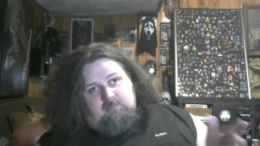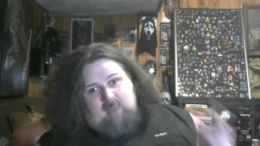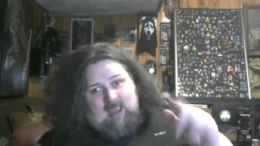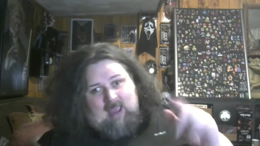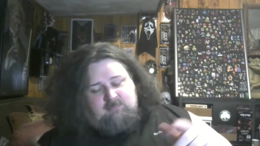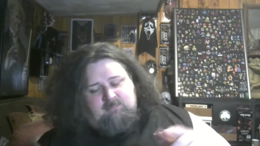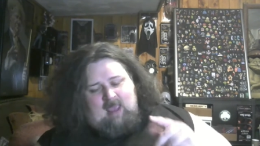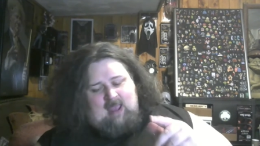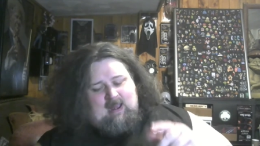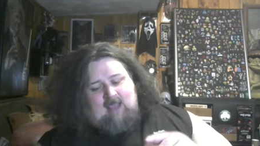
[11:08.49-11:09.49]
Bad,
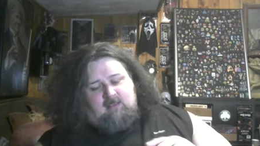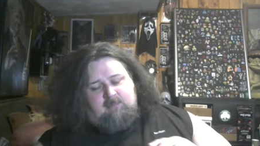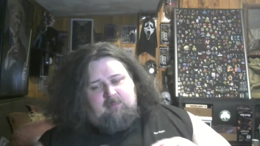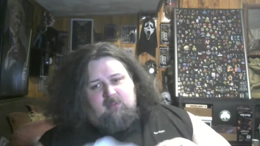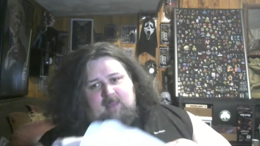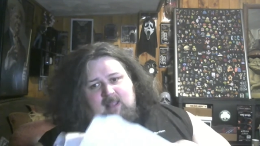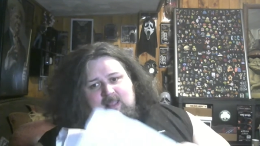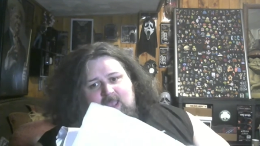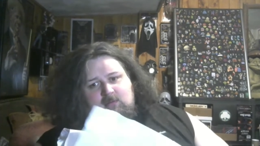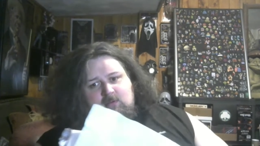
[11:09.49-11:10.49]
bad Ari. Put the pen
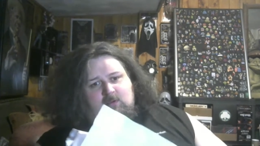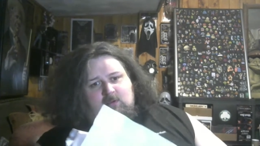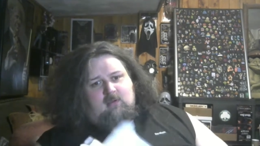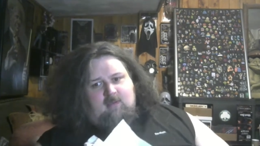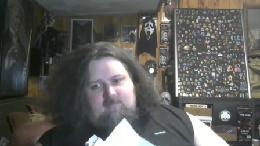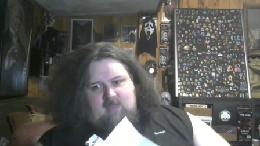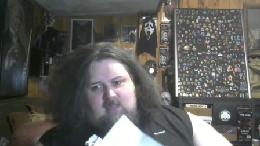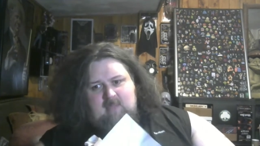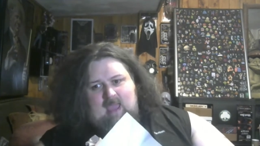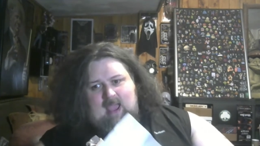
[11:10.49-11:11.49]
down.
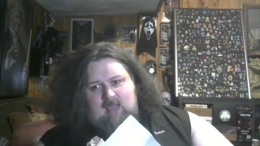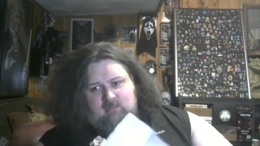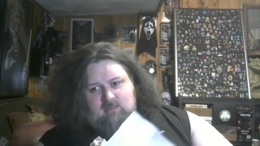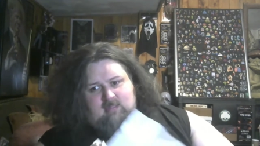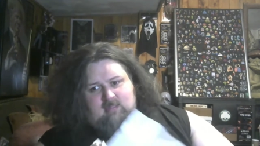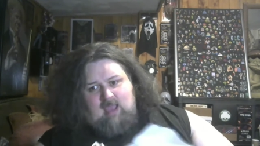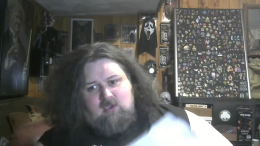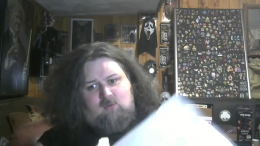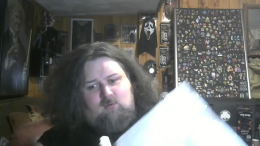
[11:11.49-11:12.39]
There's a mask. It's not you.